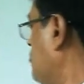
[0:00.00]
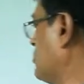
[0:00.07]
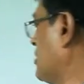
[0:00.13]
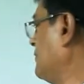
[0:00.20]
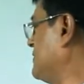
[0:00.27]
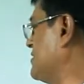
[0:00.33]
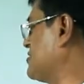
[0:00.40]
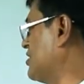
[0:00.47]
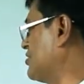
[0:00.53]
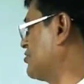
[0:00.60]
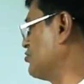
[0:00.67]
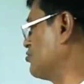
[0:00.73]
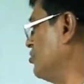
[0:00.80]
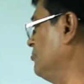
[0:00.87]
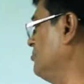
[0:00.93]
of the
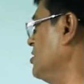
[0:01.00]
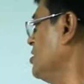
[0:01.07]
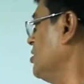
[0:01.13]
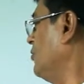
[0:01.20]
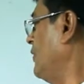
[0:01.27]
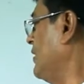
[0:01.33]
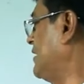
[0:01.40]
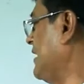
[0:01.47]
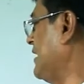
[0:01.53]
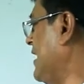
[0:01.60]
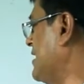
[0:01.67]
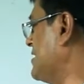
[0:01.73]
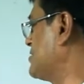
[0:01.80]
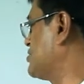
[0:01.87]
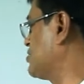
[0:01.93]
centrosome with
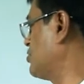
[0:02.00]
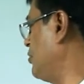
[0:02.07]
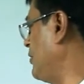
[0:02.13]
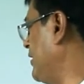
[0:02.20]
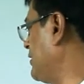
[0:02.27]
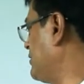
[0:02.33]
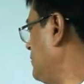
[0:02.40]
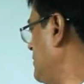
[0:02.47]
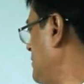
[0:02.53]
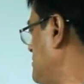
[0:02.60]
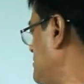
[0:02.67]
ends growing towards